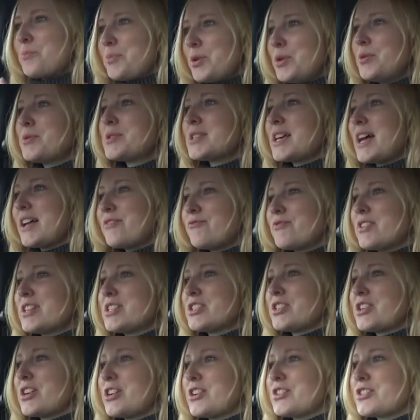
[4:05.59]
computer and
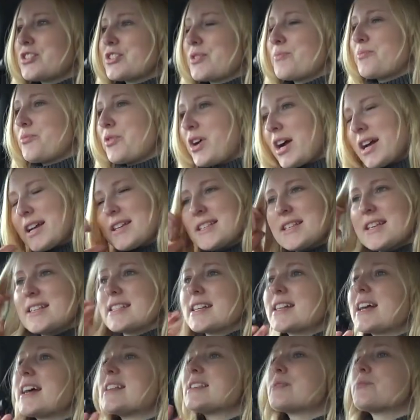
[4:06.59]
research some
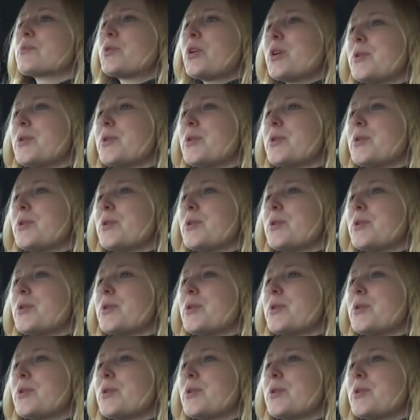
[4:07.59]
prices and get some